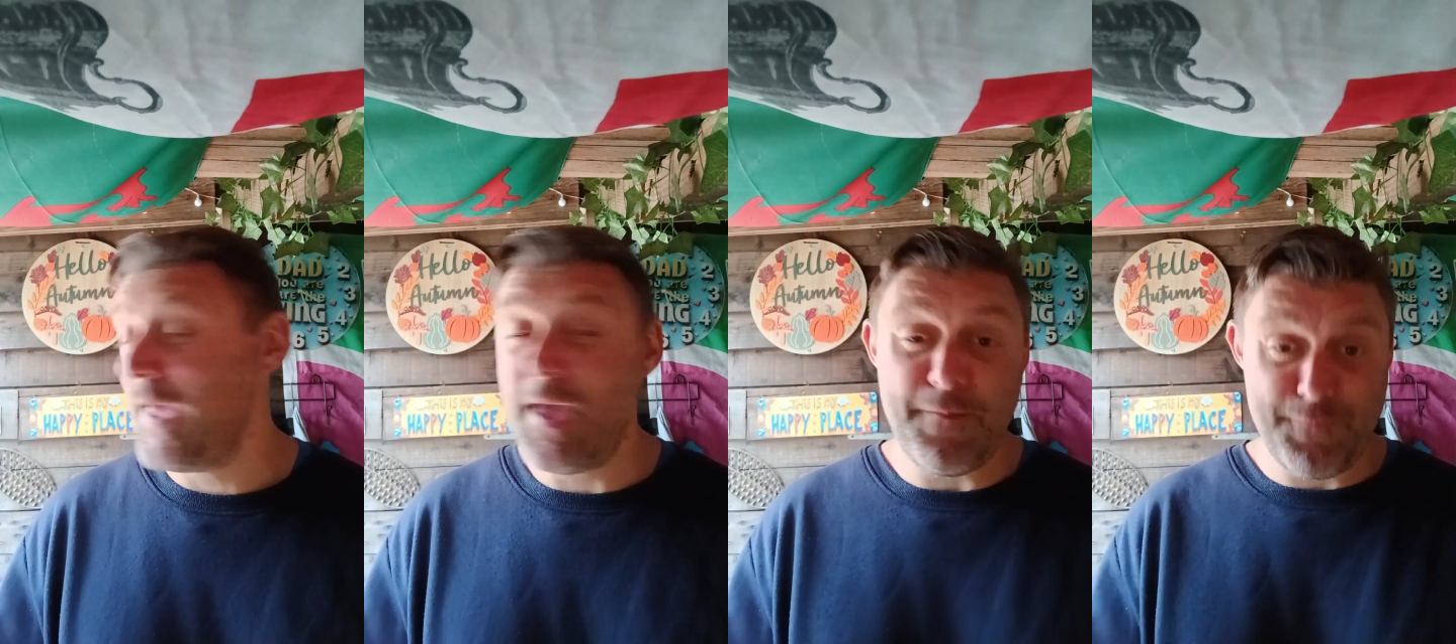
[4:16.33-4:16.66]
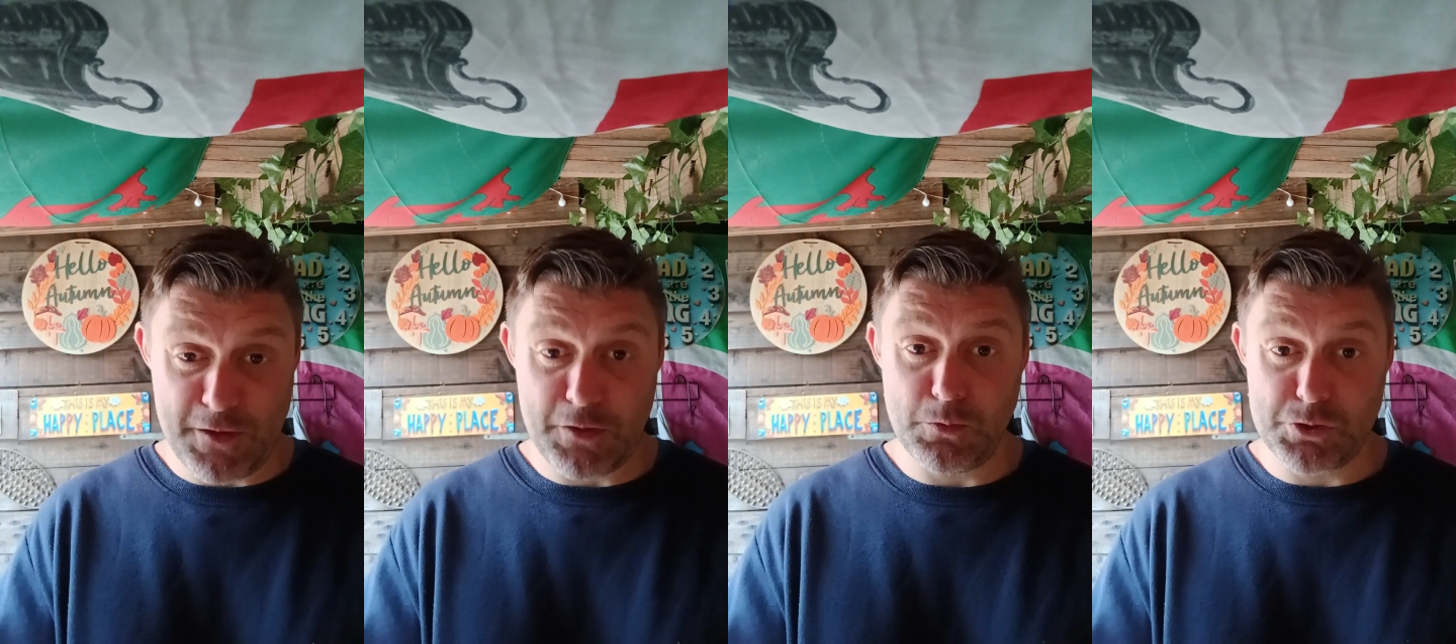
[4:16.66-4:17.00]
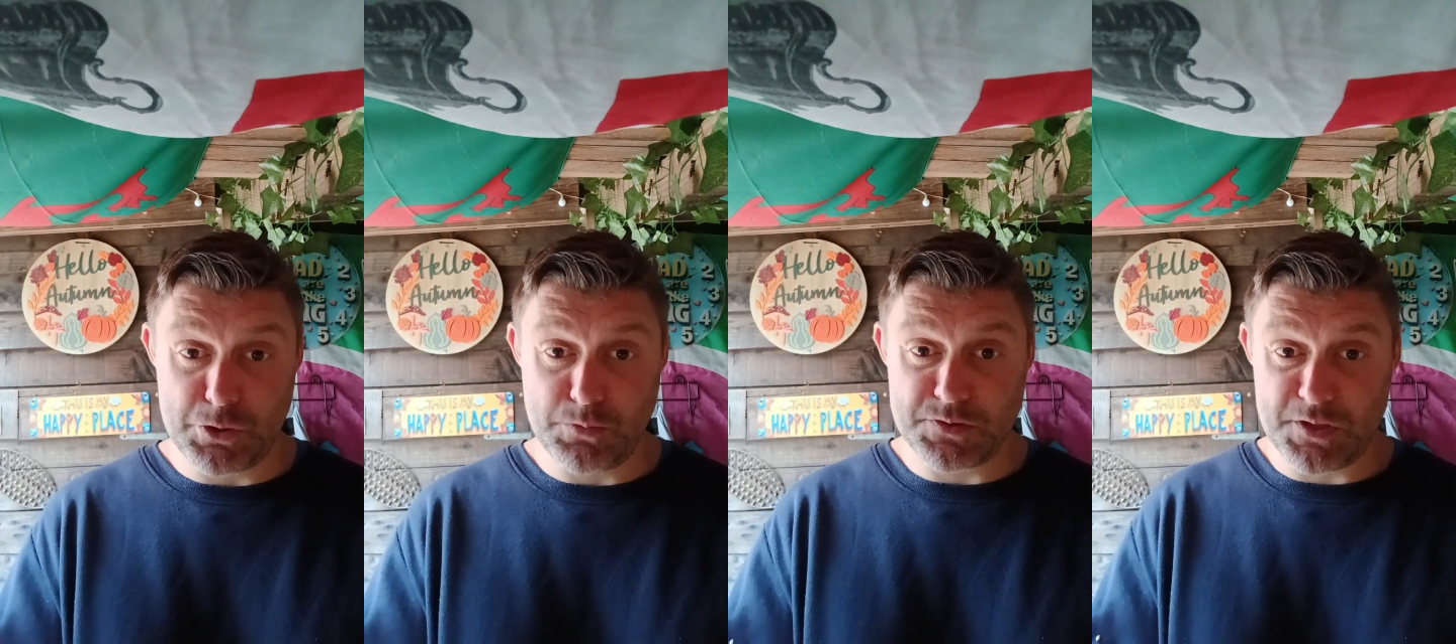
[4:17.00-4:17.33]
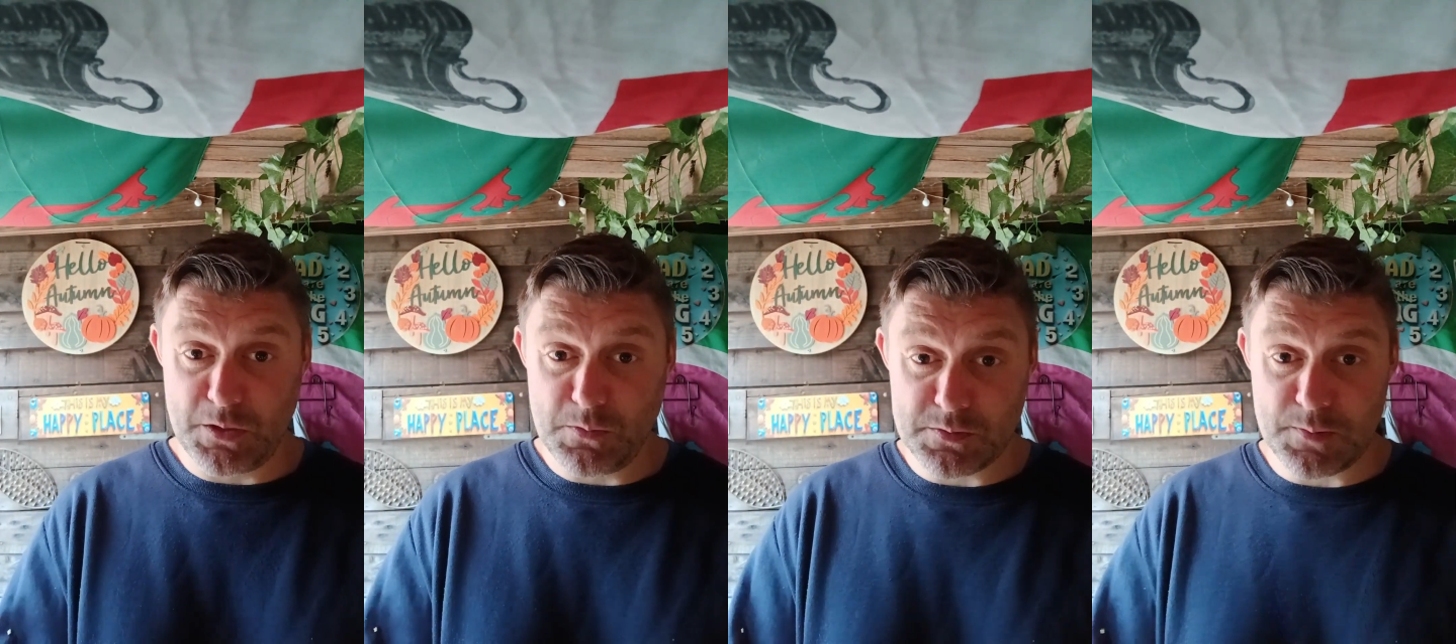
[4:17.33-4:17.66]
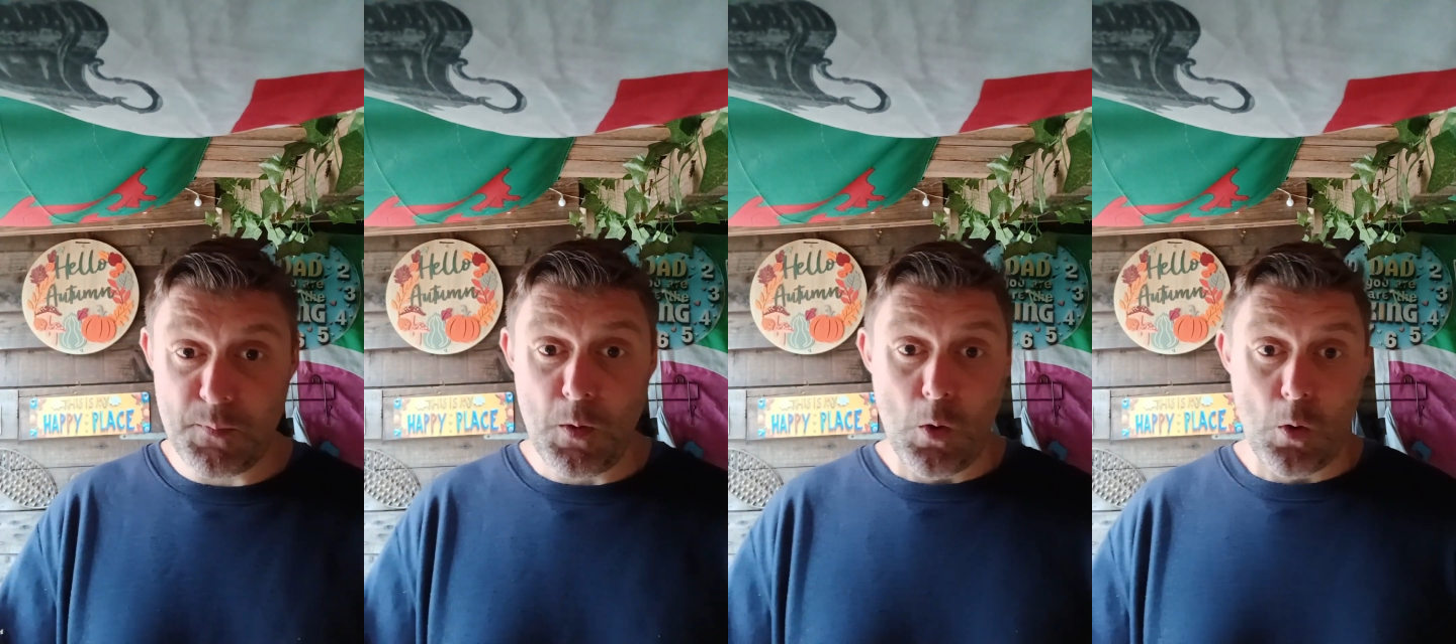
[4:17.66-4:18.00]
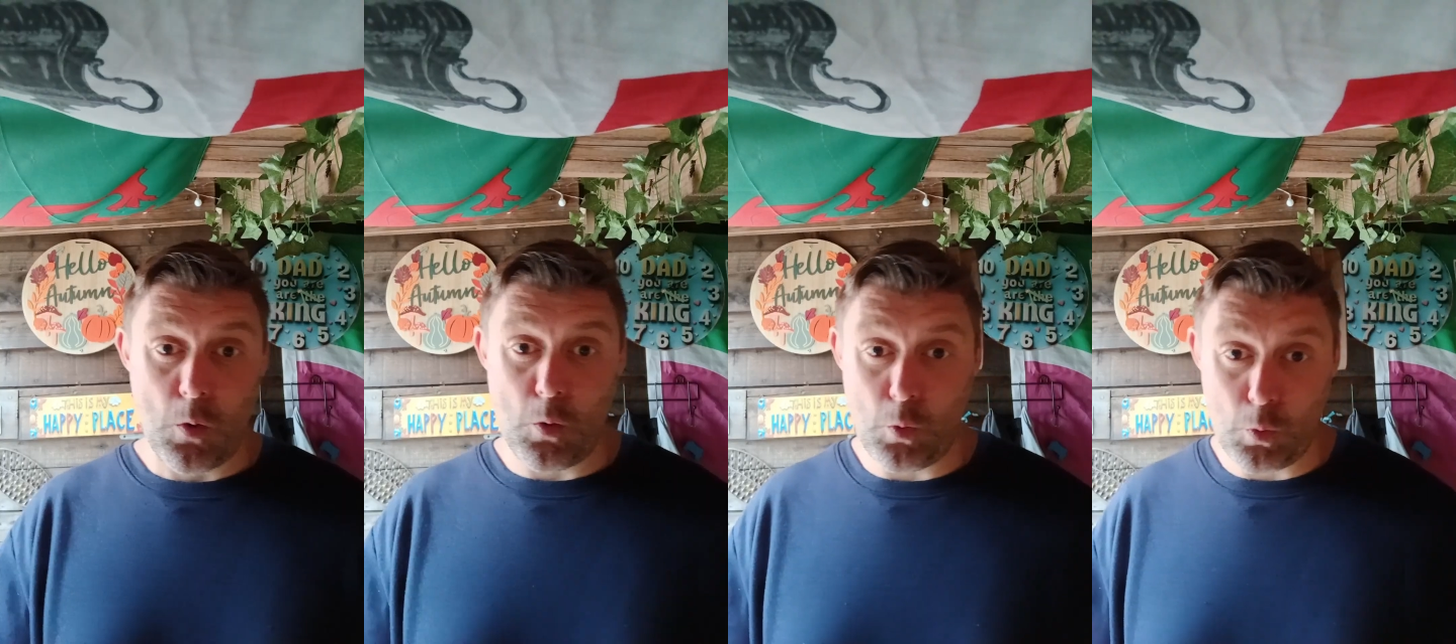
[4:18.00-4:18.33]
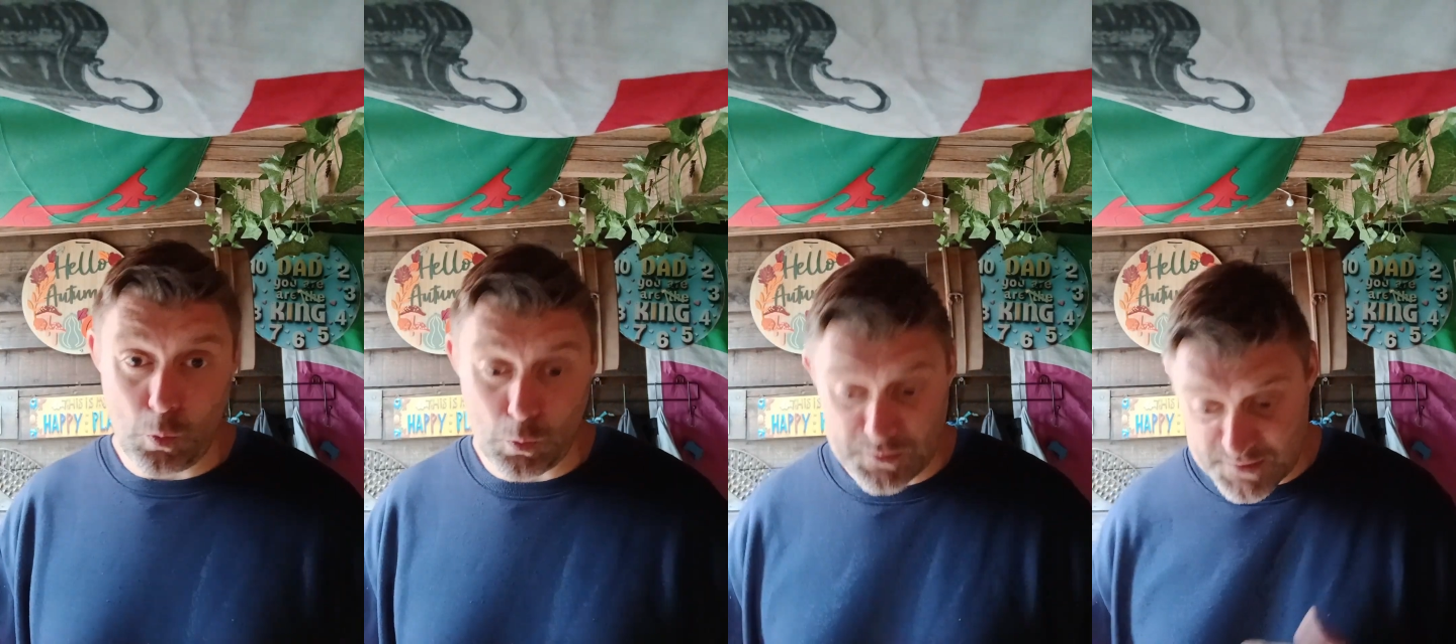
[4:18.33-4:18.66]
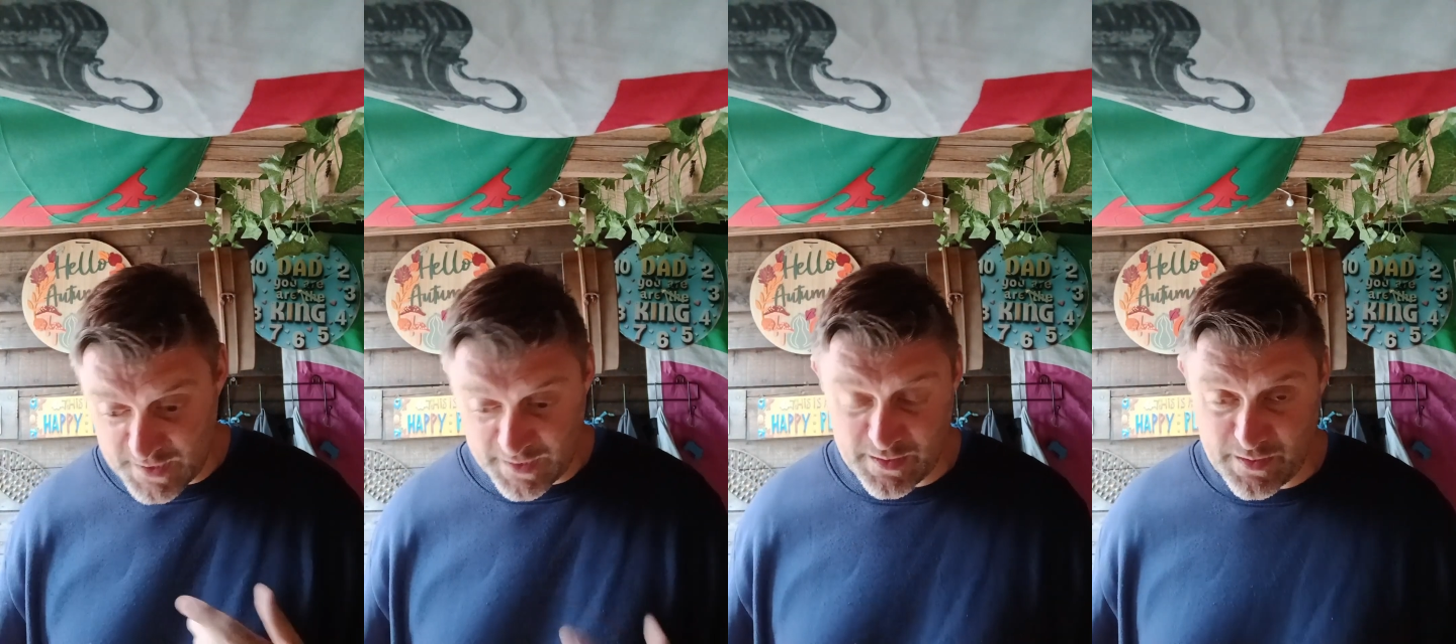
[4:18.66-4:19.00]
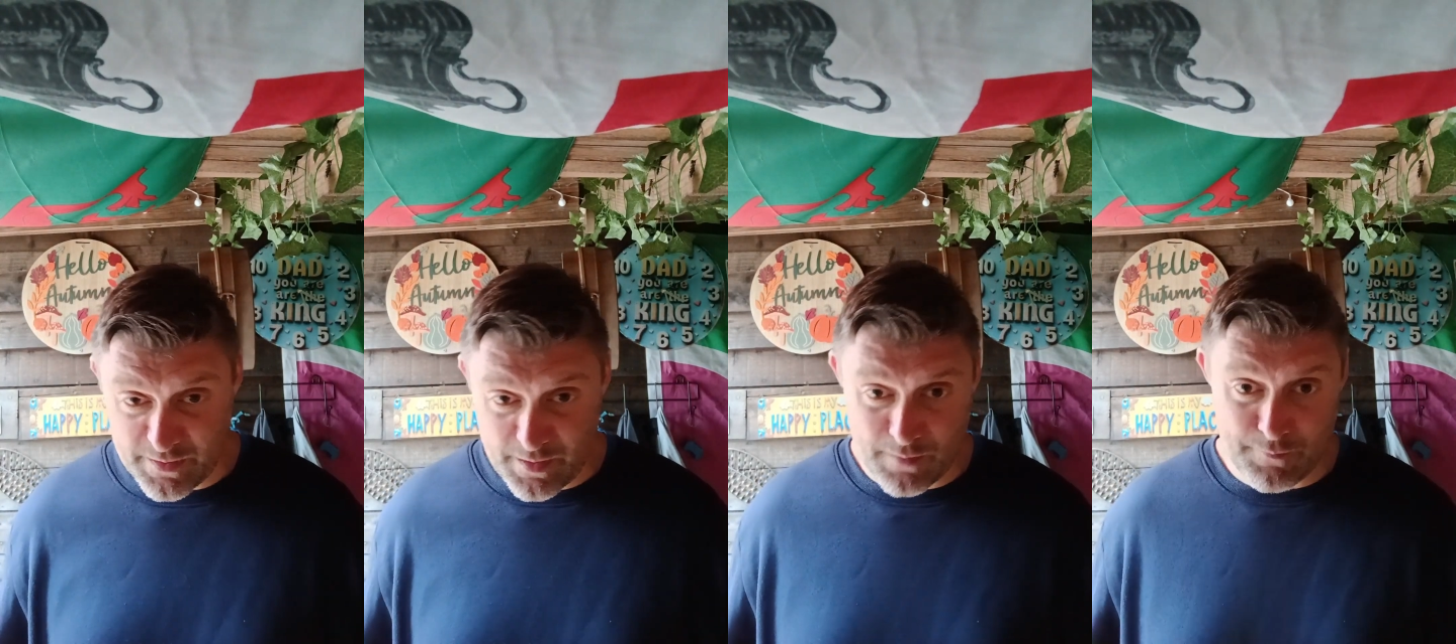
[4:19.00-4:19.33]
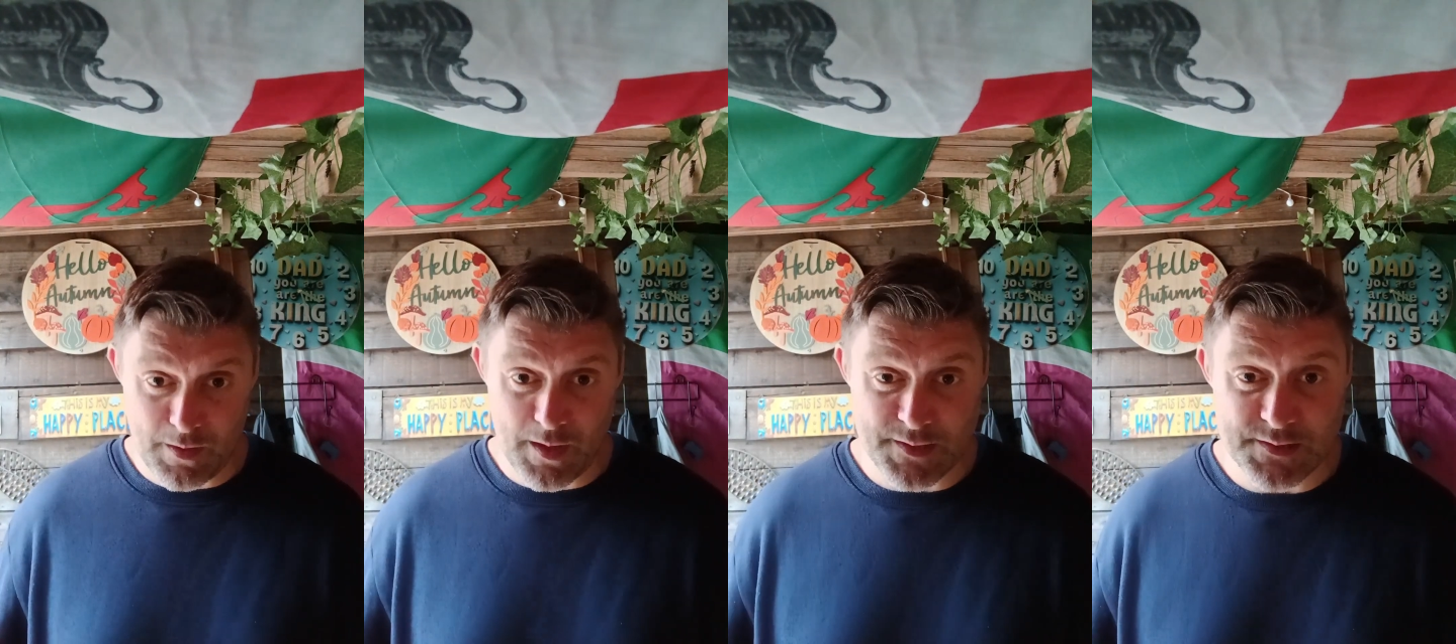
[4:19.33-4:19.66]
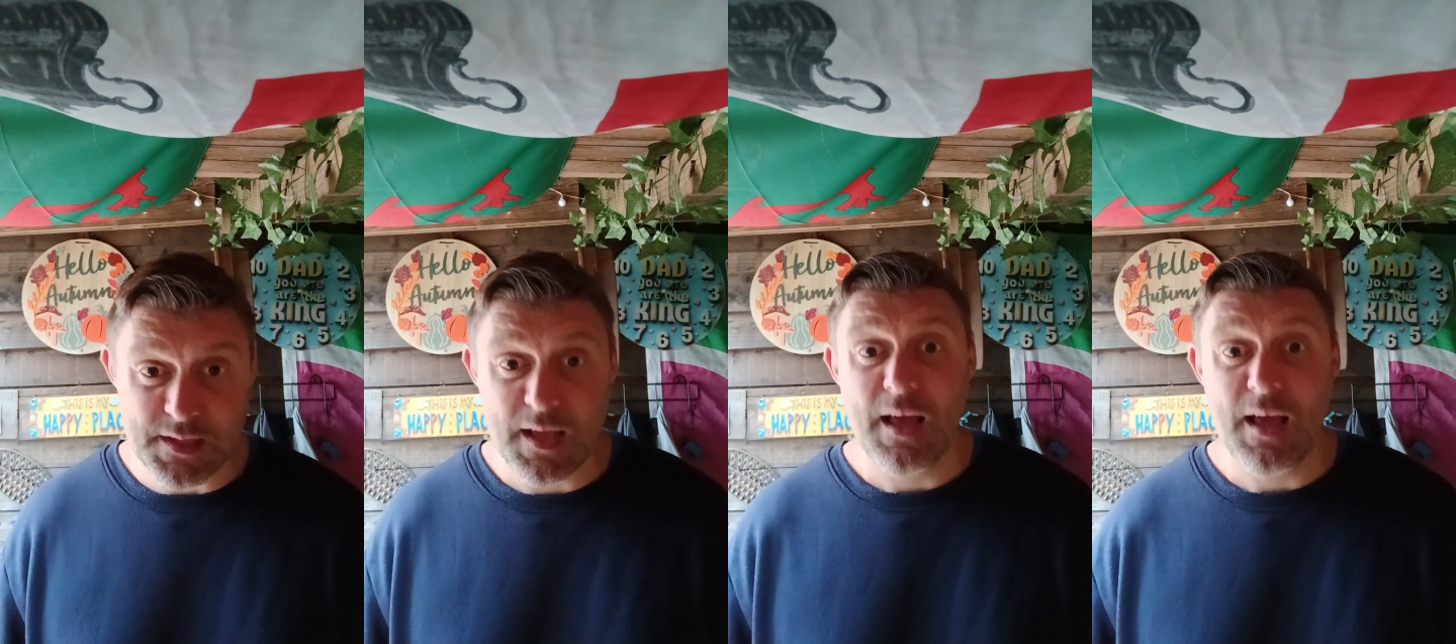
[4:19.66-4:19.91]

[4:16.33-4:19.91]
if you do choose to use them or take any of the advice.